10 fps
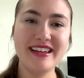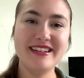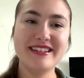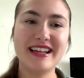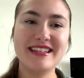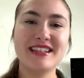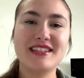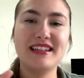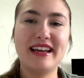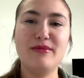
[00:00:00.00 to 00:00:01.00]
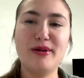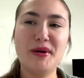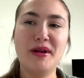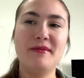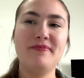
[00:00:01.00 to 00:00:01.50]
He just has such a light
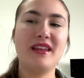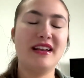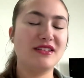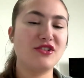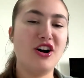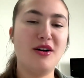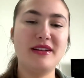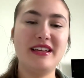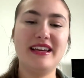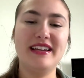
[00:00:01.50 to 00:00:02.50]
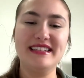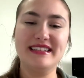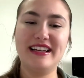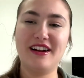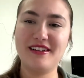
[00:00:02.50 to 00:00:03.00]
about him, and his comedy and
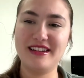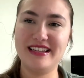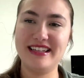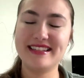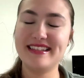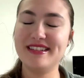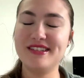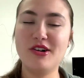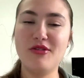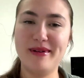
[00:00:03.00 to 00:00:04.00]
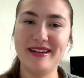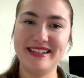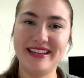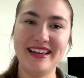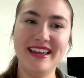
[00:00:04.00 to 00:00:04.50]
his lightheartedness is so
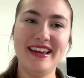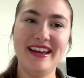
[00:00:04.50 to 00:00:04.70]
amazing,